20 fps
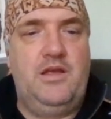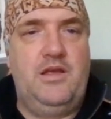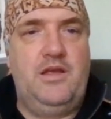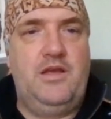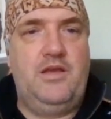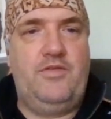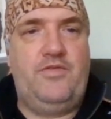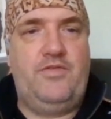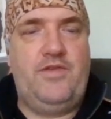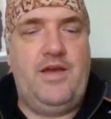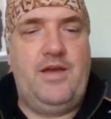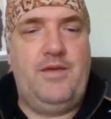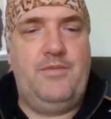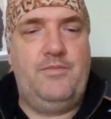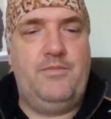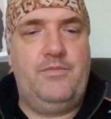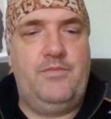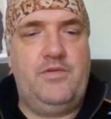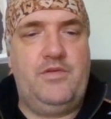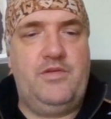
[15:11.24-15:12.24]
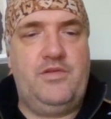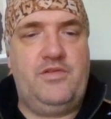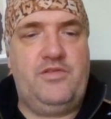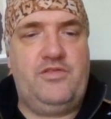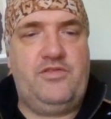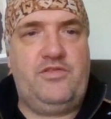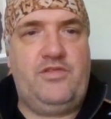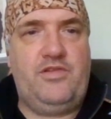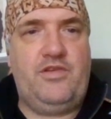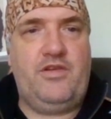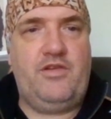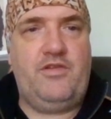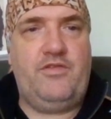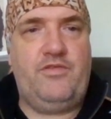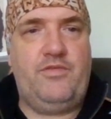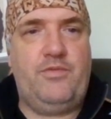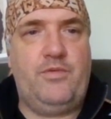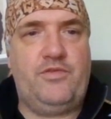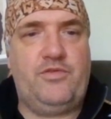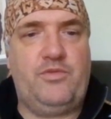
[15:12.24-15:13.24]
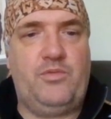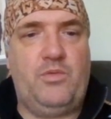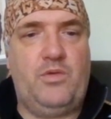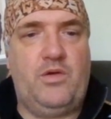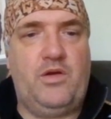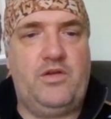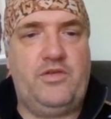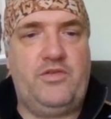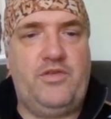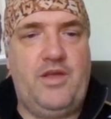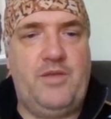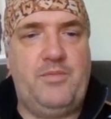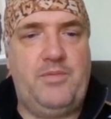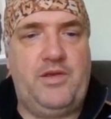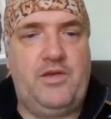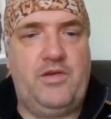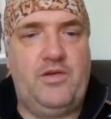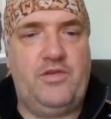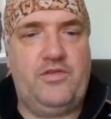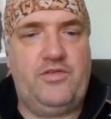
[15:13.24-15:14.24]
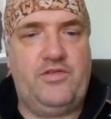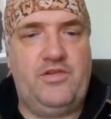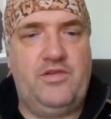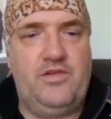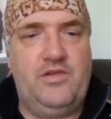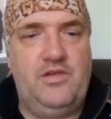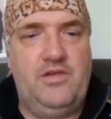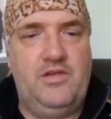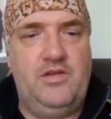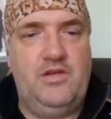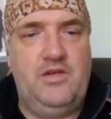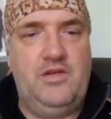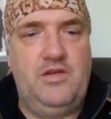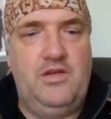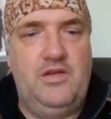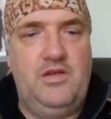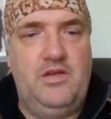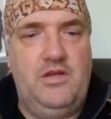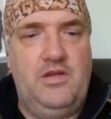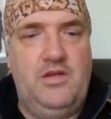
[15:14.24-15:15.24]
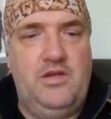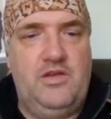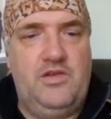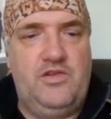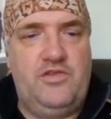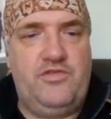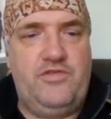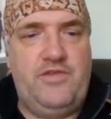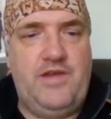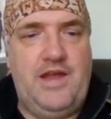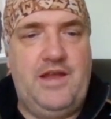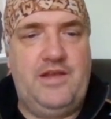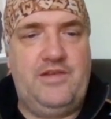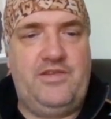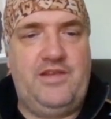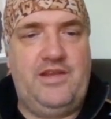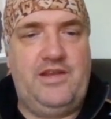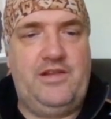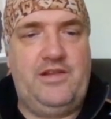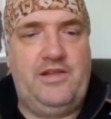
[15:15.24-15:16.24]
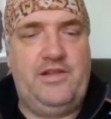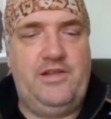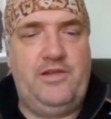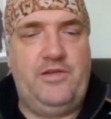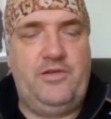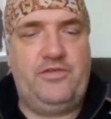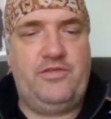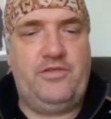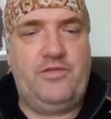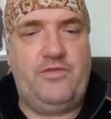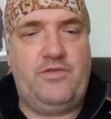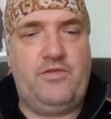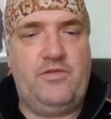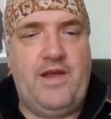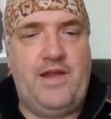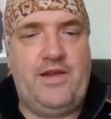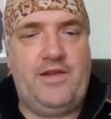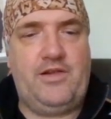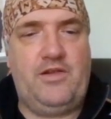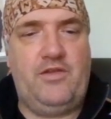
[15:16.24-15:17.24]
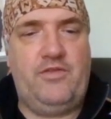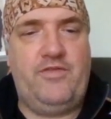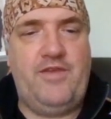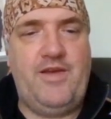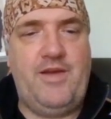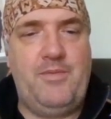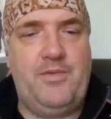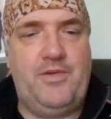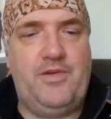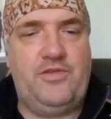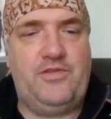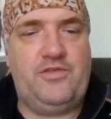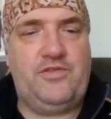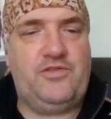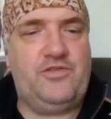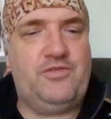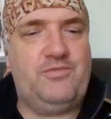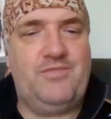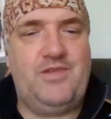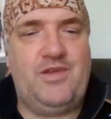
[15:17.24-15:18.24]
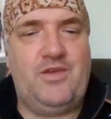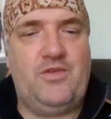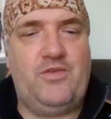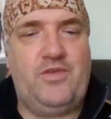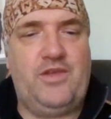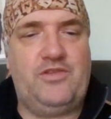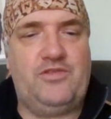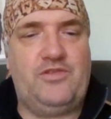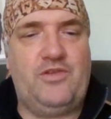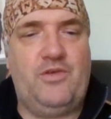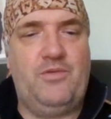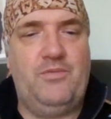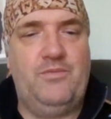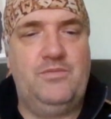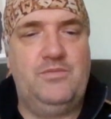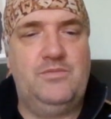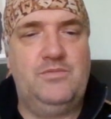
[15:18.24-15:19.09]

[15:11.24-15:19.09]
If turf was a word, that'd be good. Trans, inclusive, radical feminist. I don't think so.